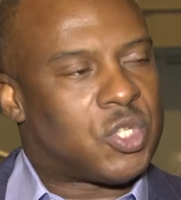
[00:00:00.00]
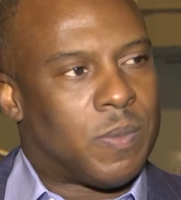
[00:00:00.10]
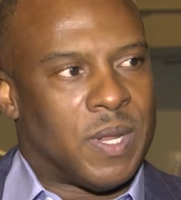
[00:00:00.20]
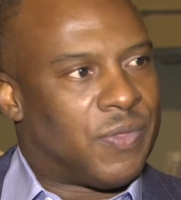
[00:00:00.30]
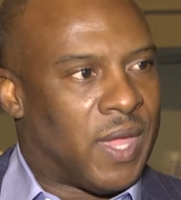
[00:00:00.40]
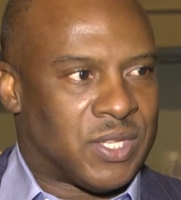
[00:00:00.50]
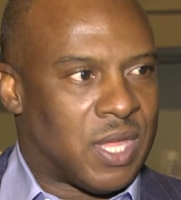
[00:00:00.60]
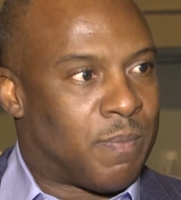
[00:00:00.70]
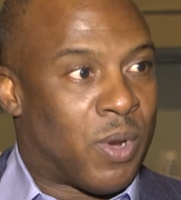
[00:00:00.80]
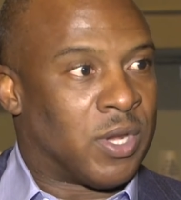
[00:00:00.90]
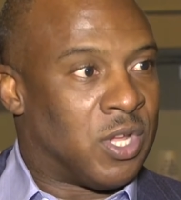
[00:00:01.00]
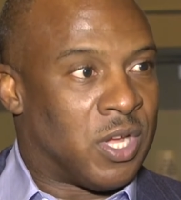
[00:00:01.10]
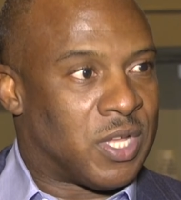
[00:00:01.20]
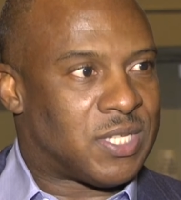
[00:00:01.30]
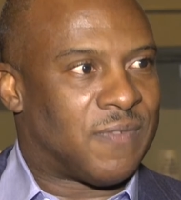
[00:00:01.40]
so many things that BREC
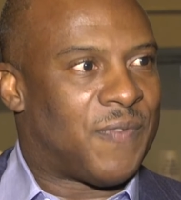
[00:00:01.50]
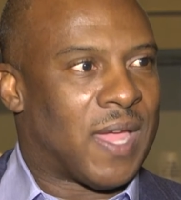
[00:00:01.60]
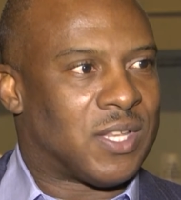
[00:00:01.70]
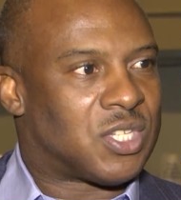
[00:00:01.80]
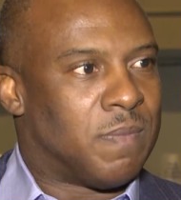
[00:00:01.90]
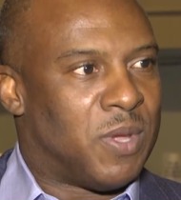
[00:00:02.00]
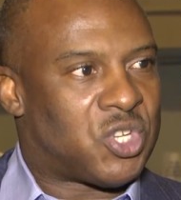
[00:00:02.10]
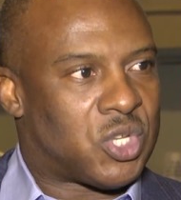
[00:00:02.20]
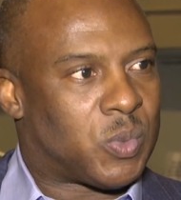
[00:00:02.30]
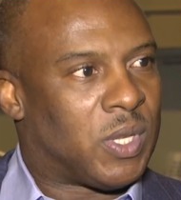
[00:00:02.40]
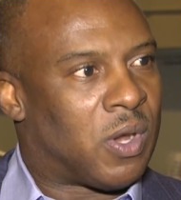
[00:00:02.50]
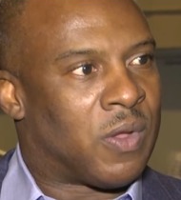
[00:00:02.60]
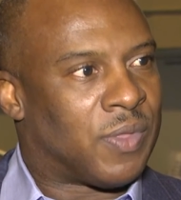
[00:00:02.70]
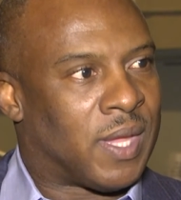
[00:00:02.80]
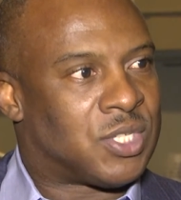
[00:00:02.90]
does. In fact, as commissioners, we
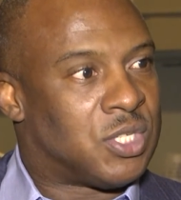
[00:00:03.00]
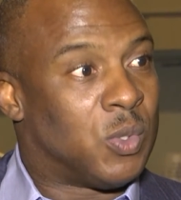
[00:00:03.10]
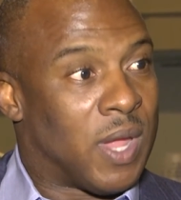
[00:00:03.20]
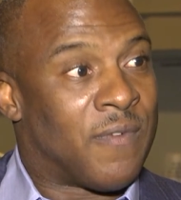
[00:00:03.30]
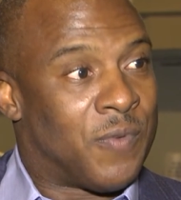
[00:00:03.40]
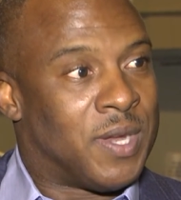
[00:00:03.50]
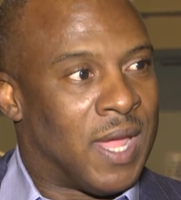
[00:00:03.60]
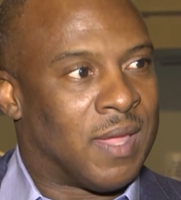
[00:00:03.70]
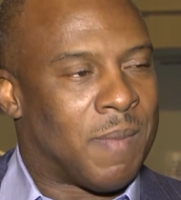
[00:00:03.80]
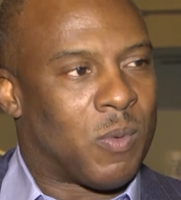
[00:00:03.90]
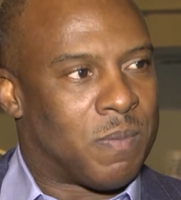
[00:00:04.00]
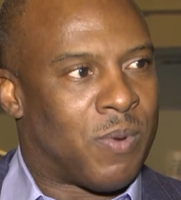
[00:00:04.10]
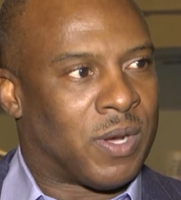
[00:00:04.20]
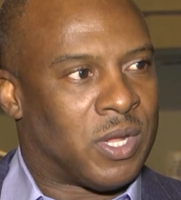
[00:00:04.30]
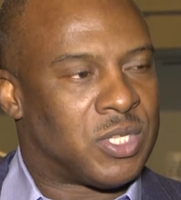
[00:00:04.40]
learn things new every day about what
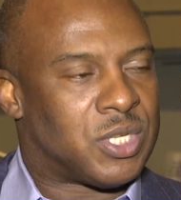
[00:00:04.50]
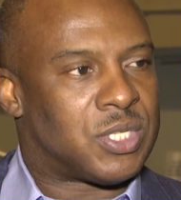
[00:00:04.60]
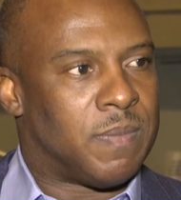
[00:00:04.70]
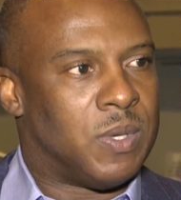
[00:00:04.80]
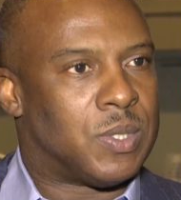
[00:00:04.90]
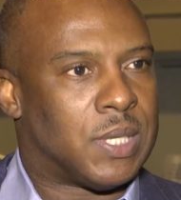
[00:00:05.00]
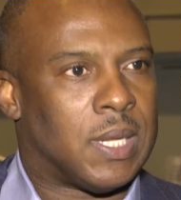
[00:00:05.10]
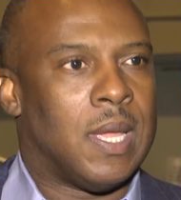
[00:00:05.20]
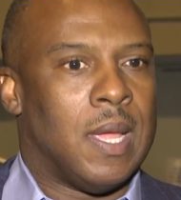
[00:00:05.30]
BREC does in this community.